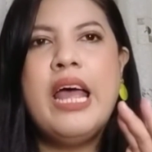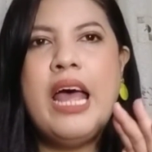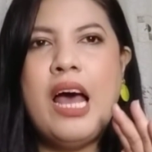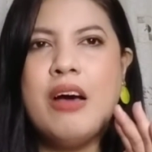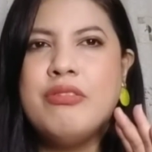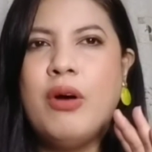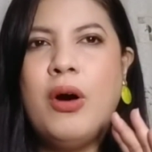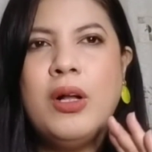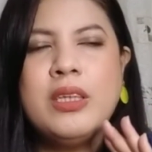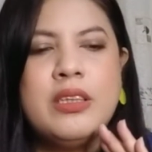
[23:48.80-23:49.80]
have
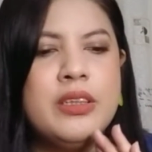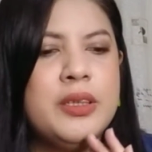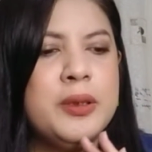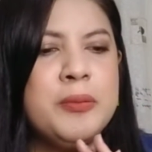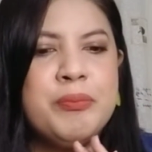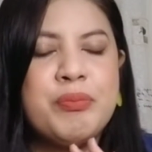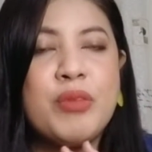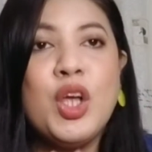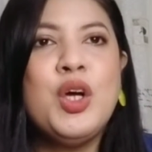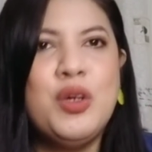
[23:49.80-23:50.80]
all the
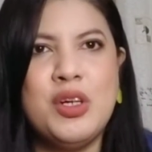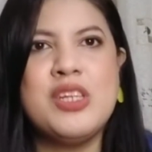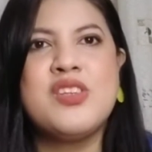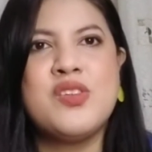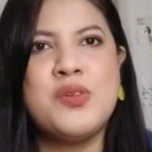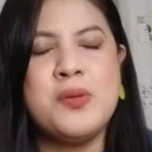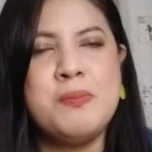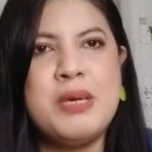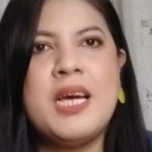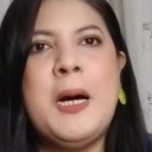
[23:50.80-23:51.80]
goods to
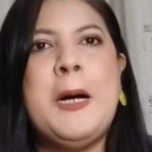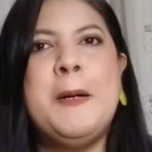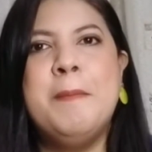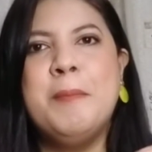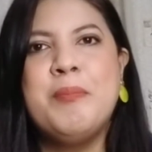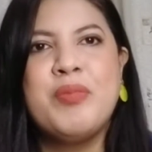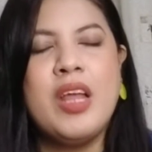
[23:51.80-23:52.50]
become